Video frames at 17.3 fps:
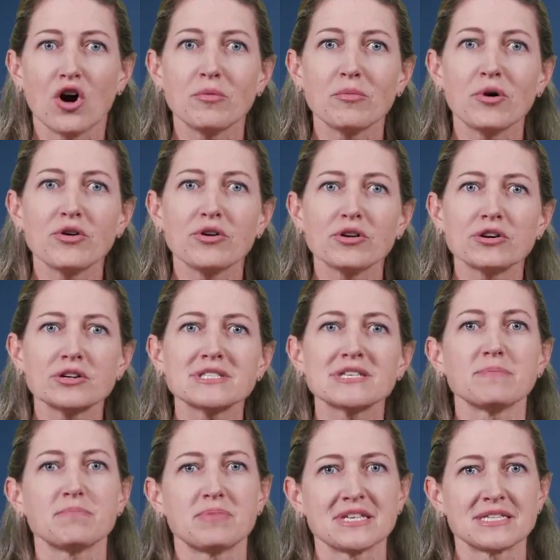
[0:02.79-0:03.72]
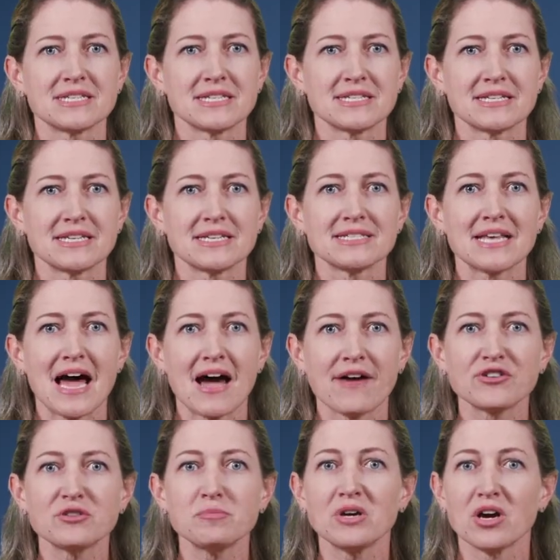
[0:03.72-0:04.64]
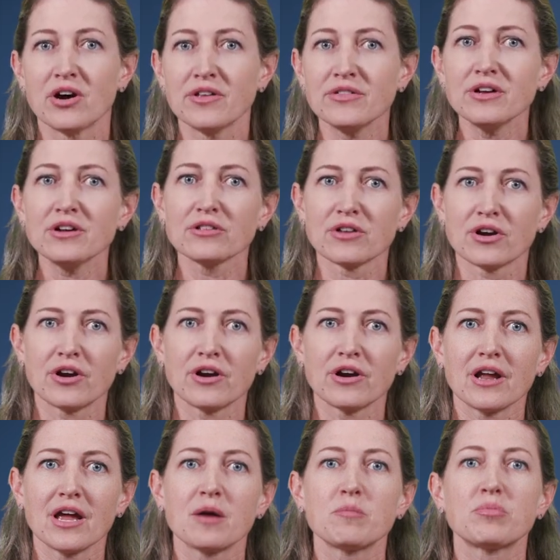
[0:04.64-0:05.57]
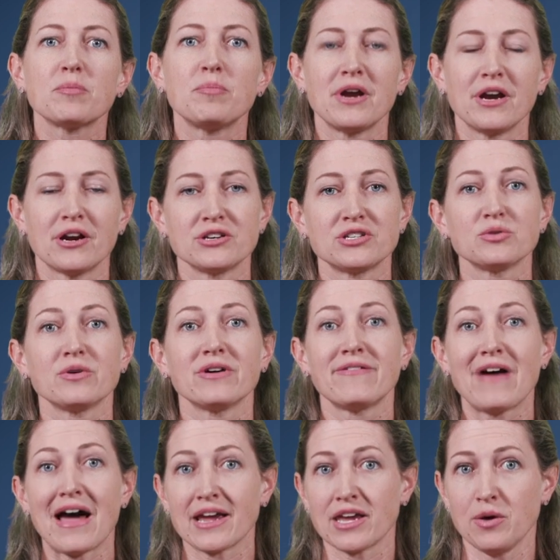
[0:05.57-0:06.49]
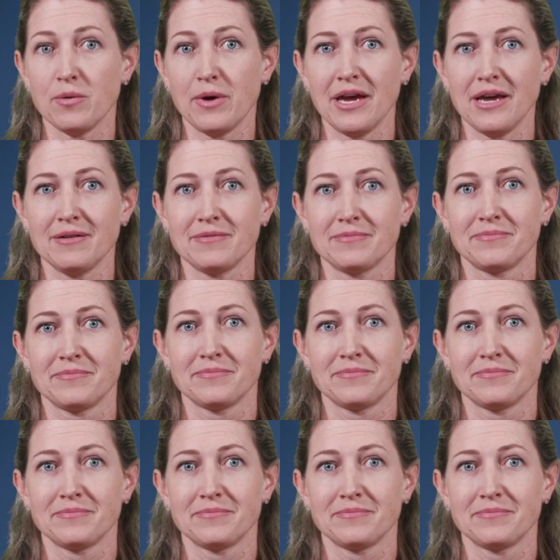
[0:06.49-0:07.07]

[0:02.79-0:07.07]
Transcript: Homeowners and businesses have to be on the alert and prepared to evacuate.